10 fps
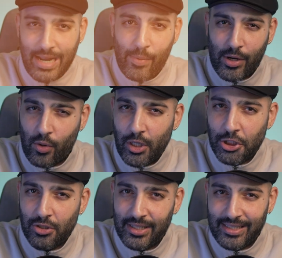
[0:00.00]
Now, a
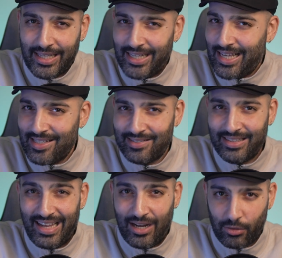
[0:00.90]
question that I get
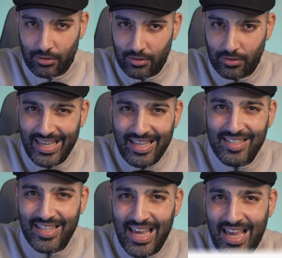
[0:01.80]
asked a lot. Is